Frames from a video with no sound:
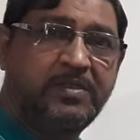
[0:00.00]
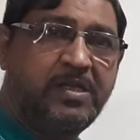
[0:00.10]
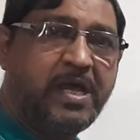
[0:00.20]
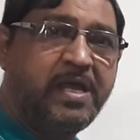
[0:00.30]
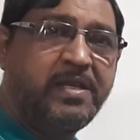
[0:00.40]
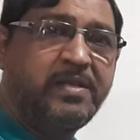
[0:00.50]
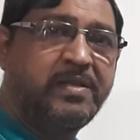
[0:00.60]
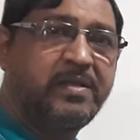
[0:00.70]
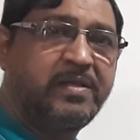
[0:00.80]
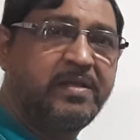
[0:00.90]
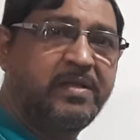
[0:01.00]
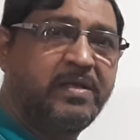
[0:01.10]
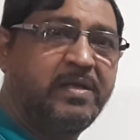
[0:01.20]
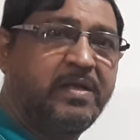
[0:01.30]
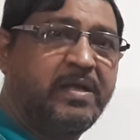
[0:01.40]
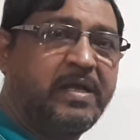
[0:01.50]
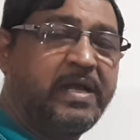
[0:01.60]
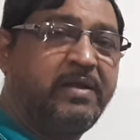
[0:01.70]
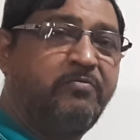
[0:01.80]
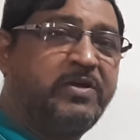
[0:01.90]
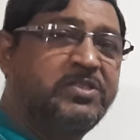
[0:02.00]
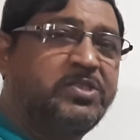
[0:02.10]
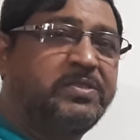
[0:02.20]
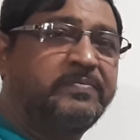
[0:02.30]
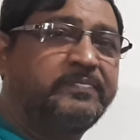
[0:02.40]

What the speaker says: line, and once